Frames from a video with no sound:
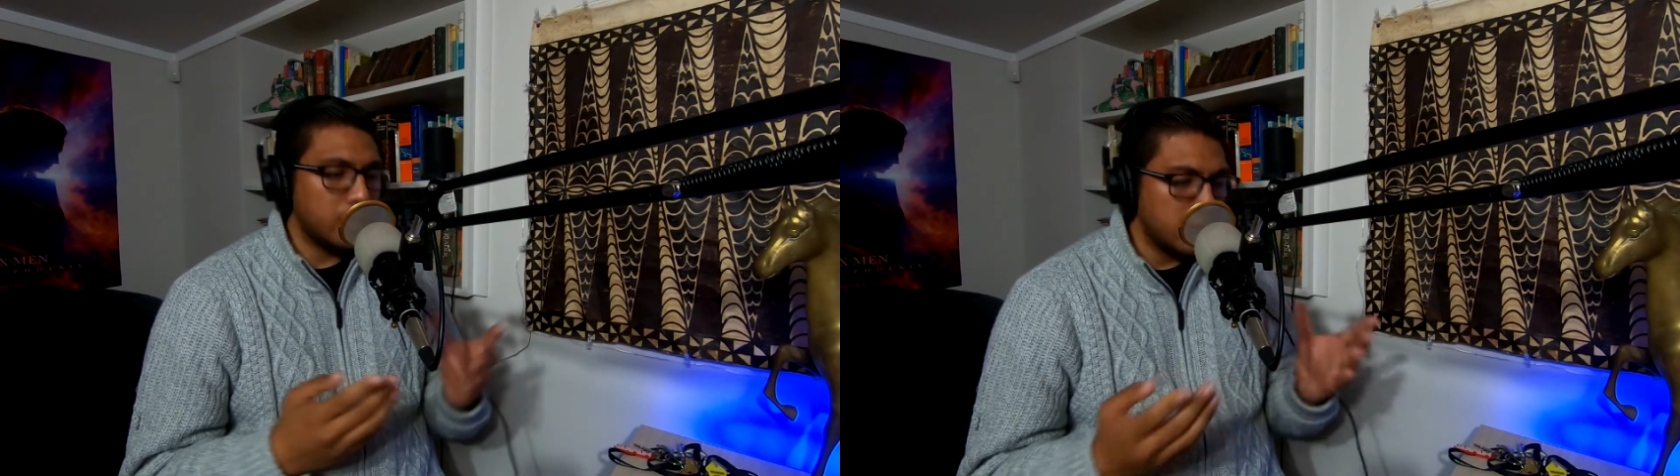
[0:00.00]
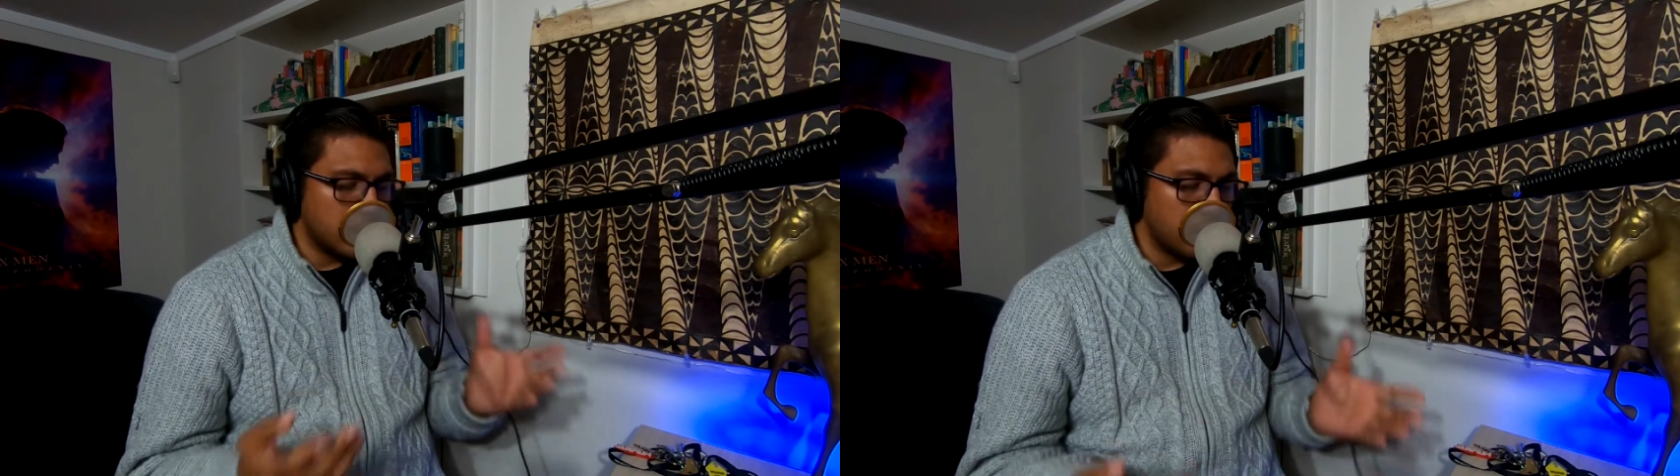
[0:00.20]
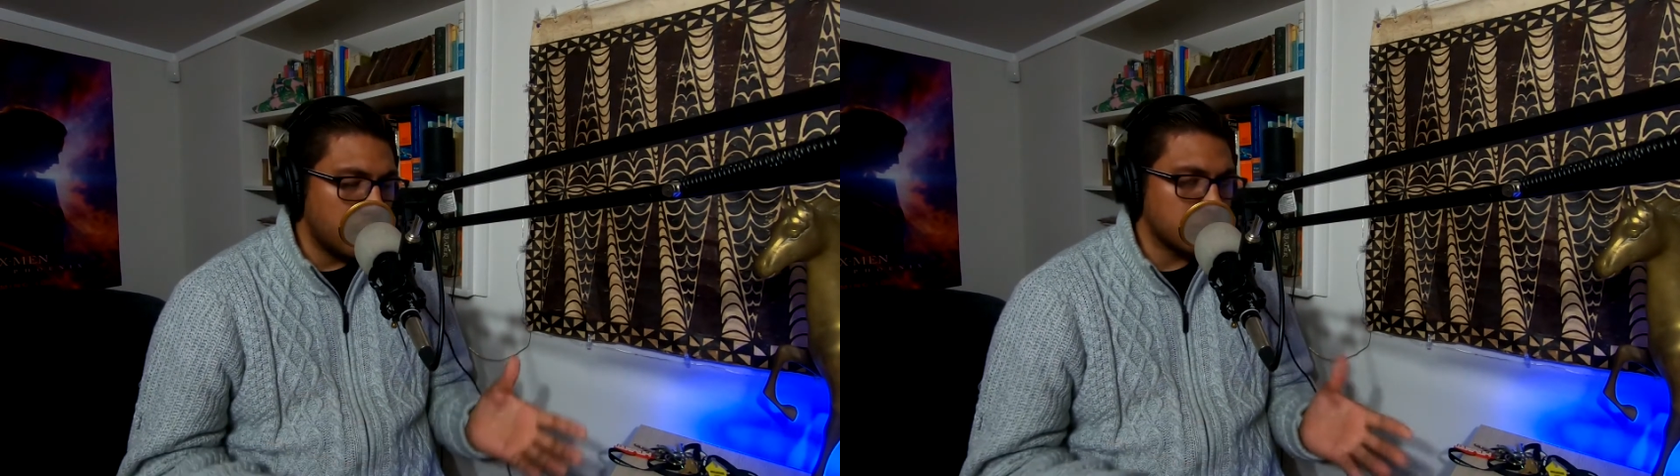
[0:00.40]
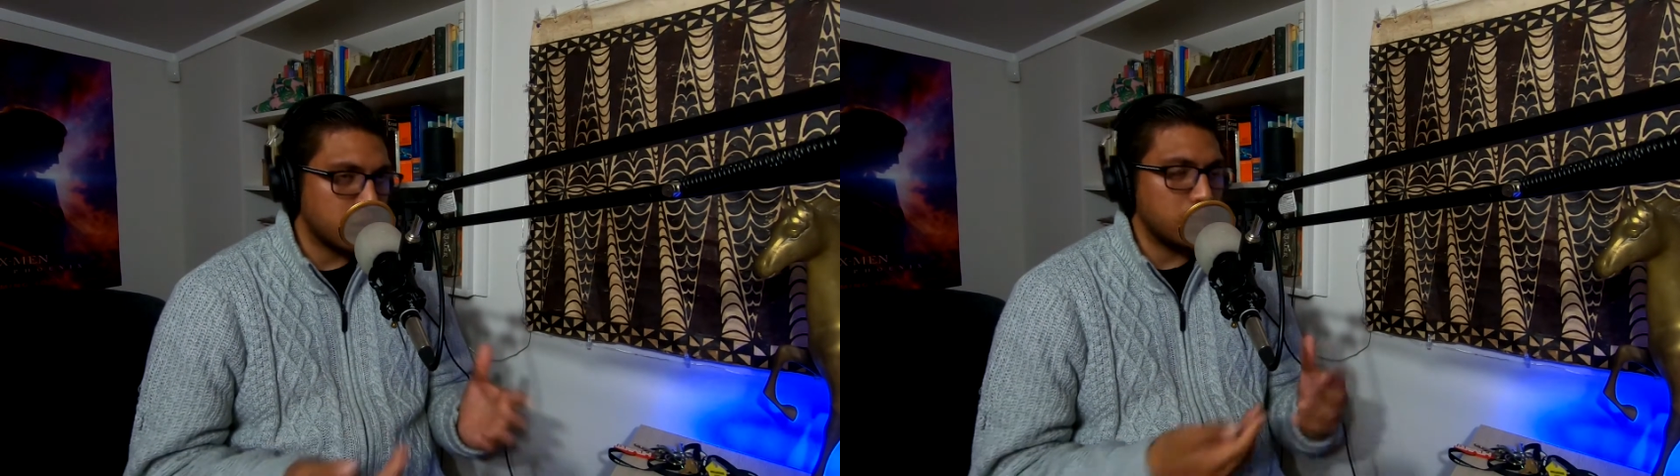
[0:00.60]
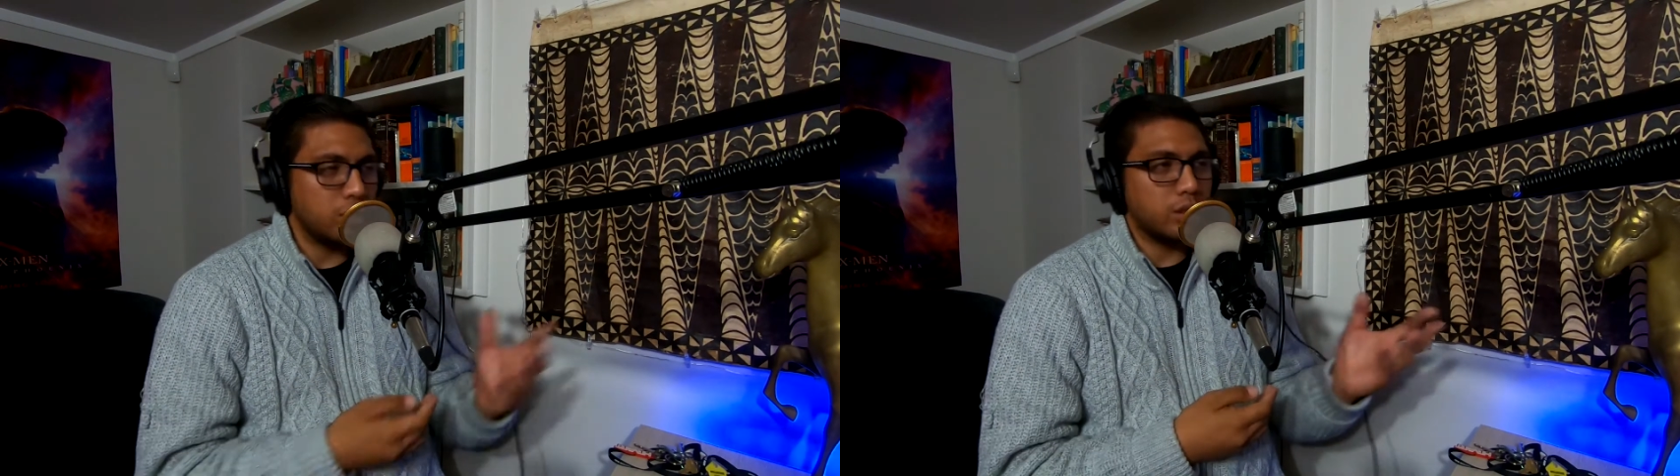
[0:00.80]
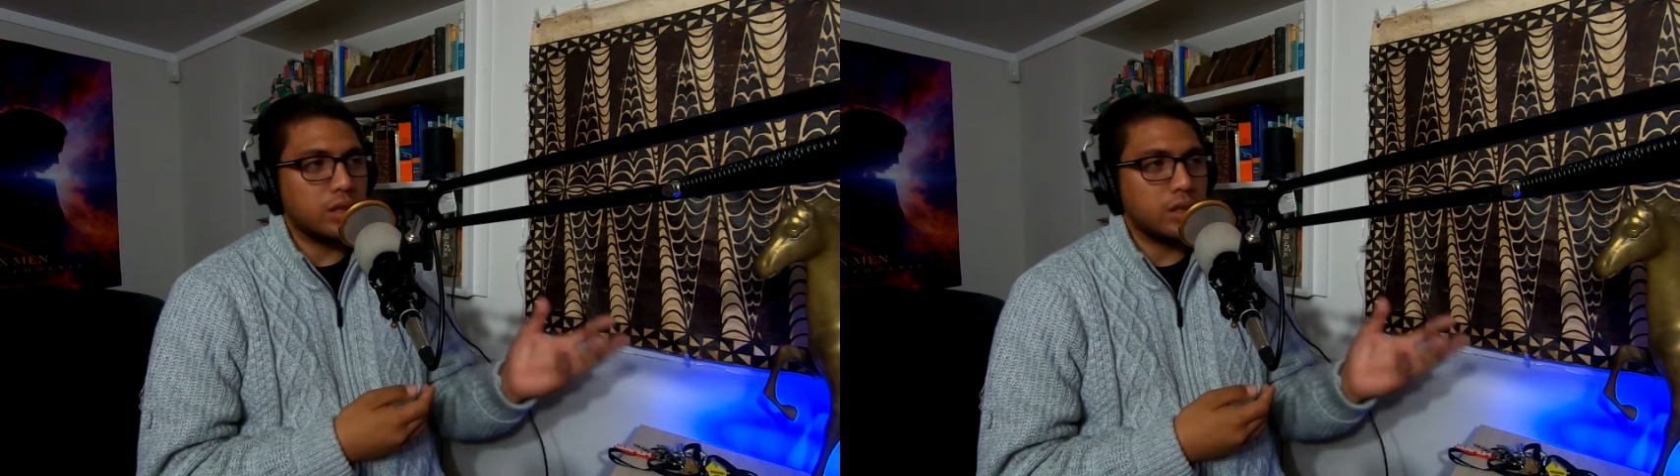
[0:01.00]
And then they're also